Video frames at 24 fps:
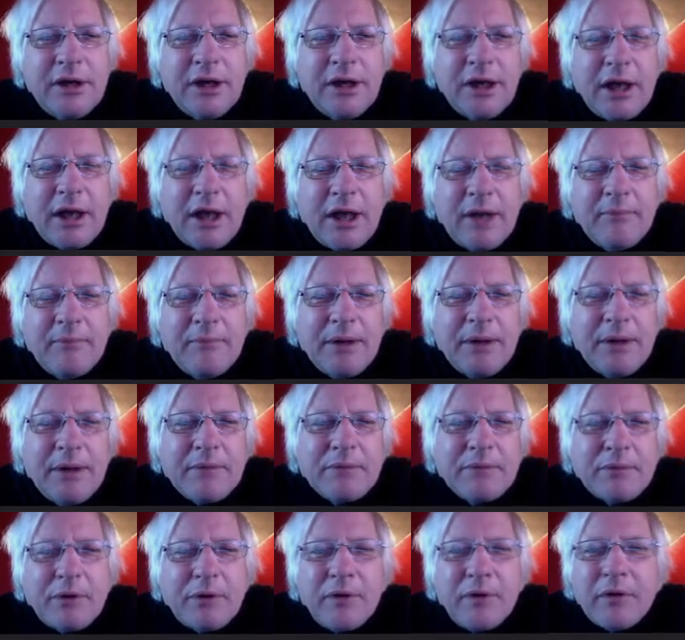I'm being
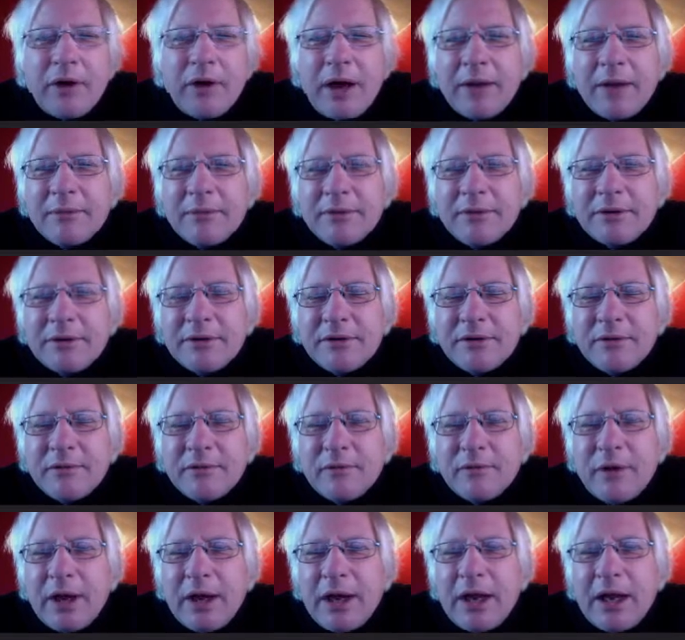programmed a certain
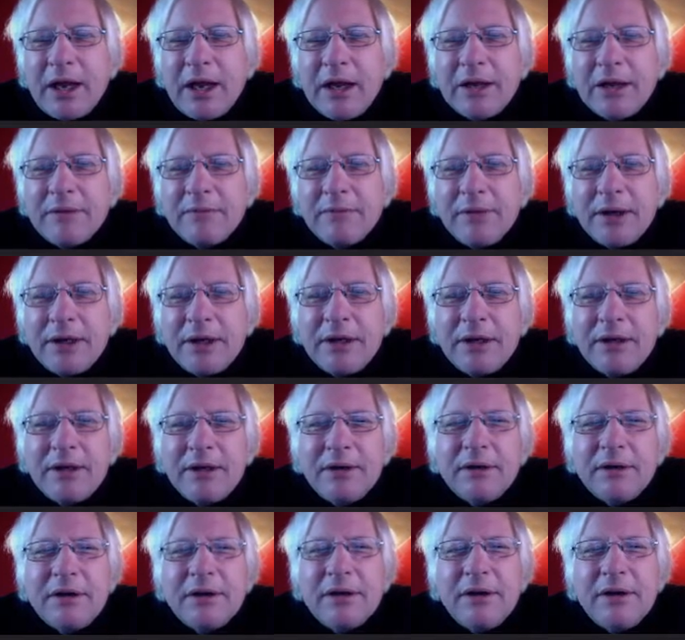way. I admit it.
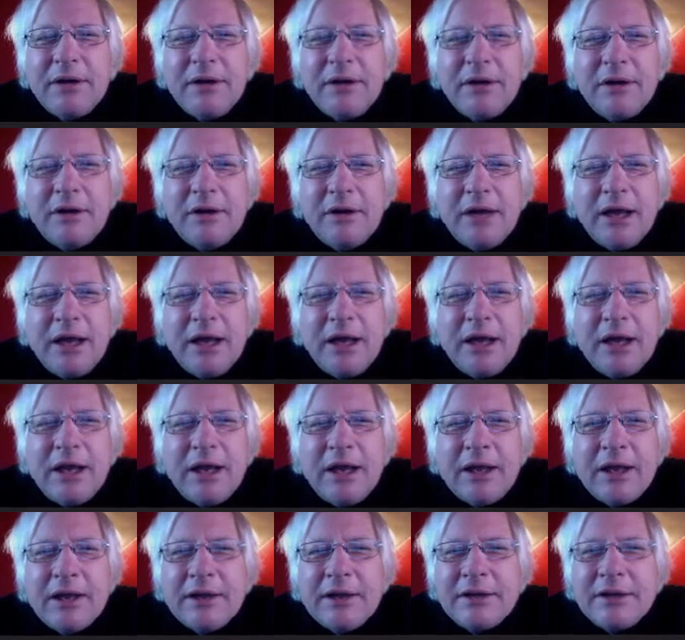
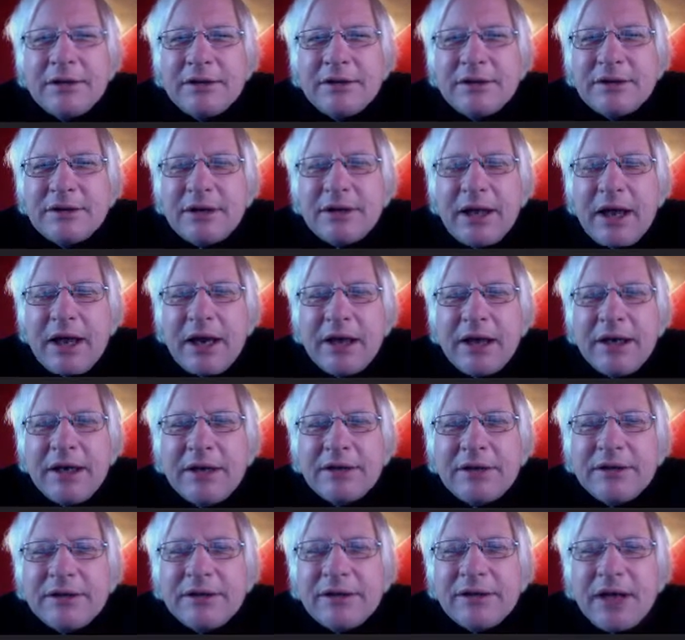And I need
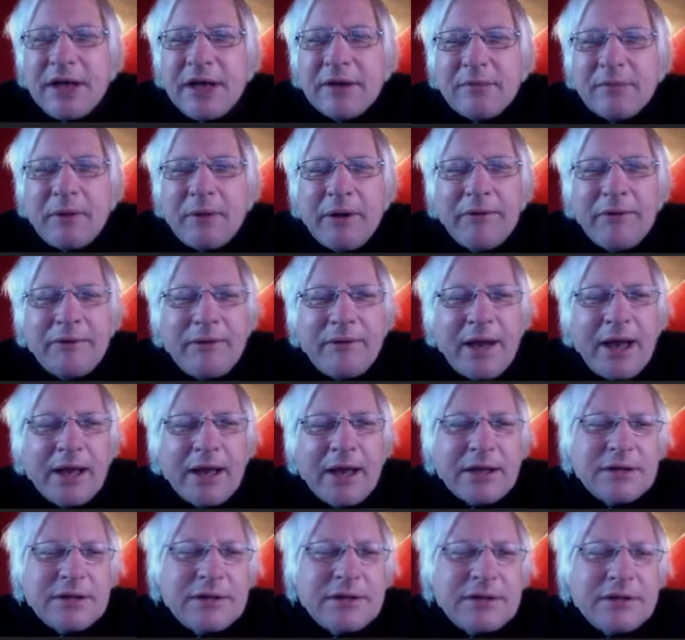to check my
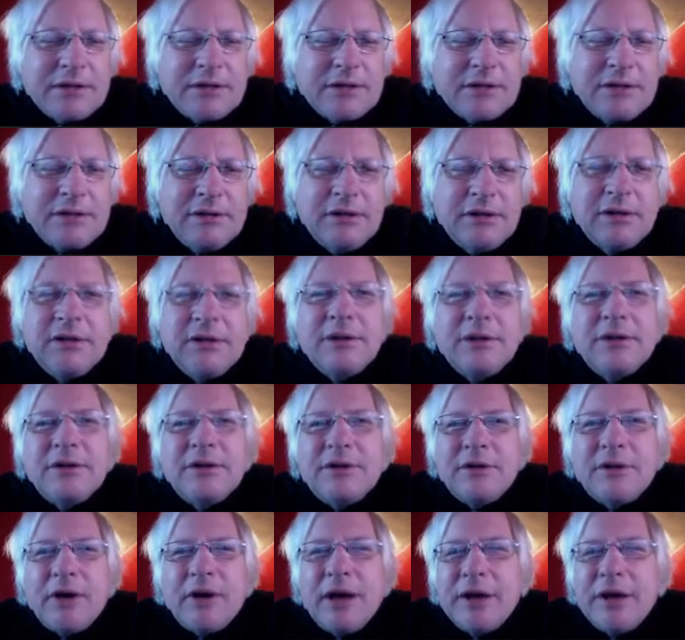facts.
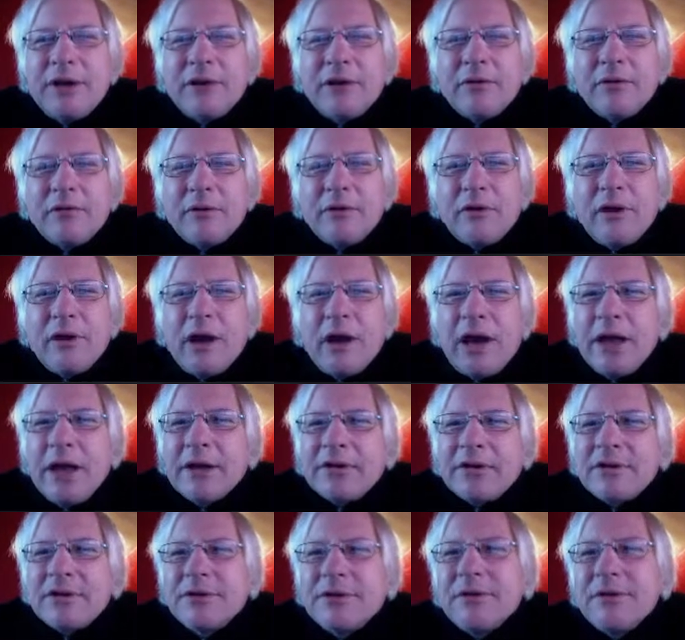So I don't rely
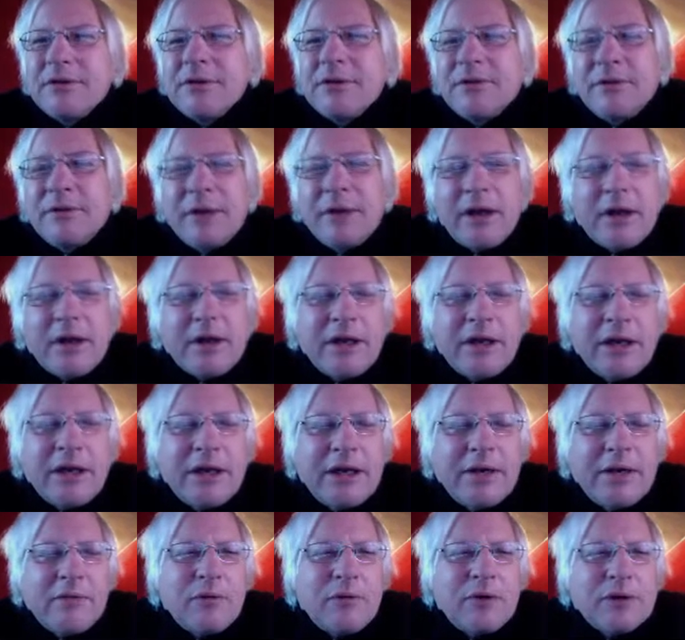exclusively on
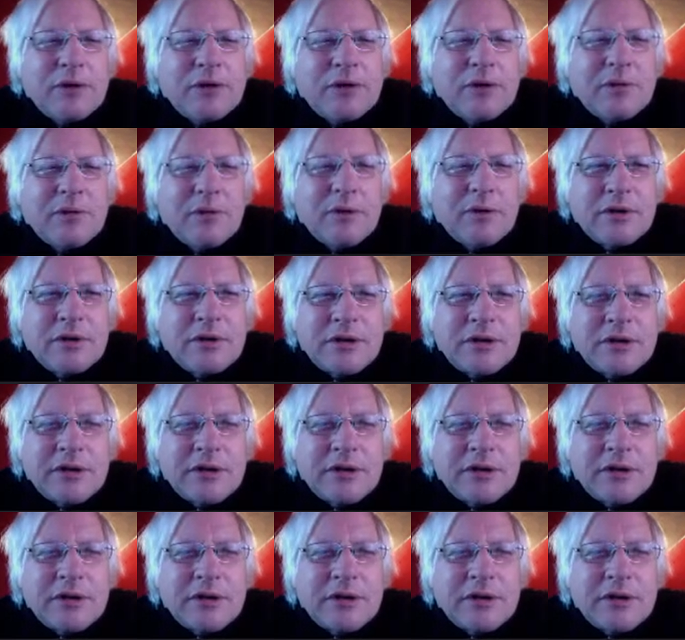any one source.